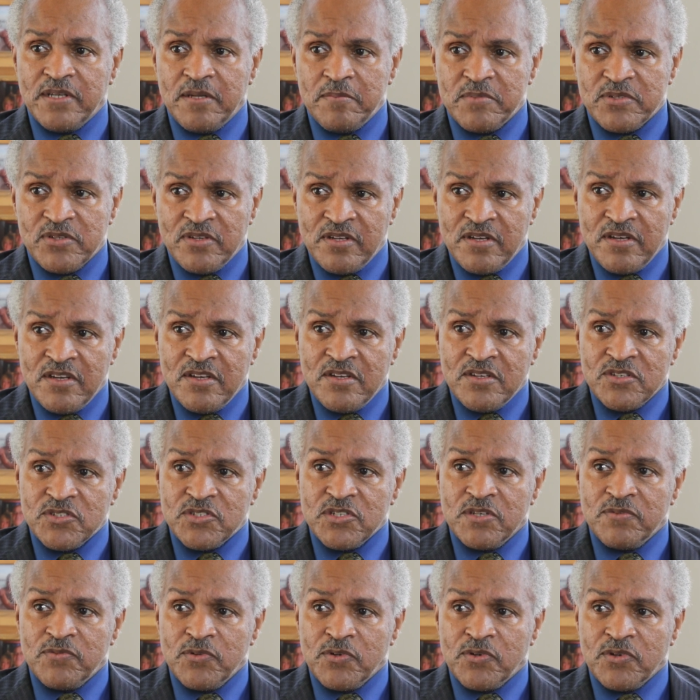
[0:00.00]
Let me
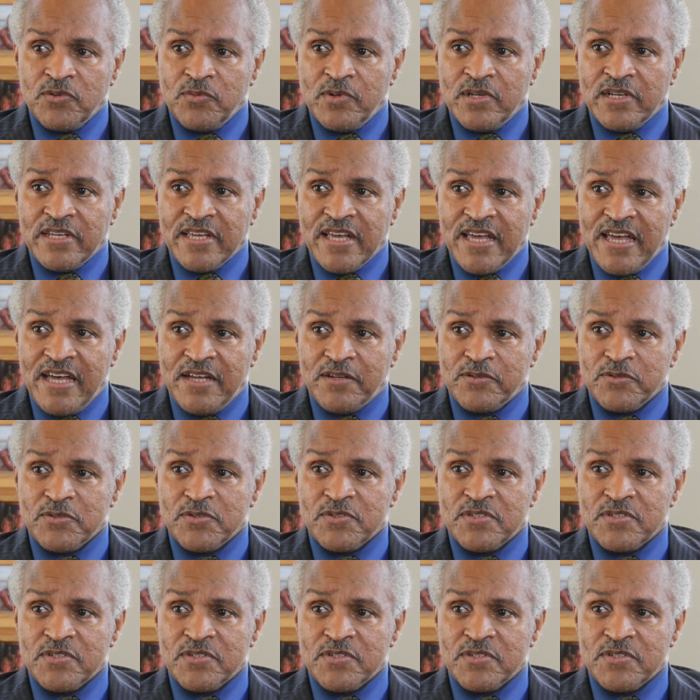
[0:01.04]
see if you can really handle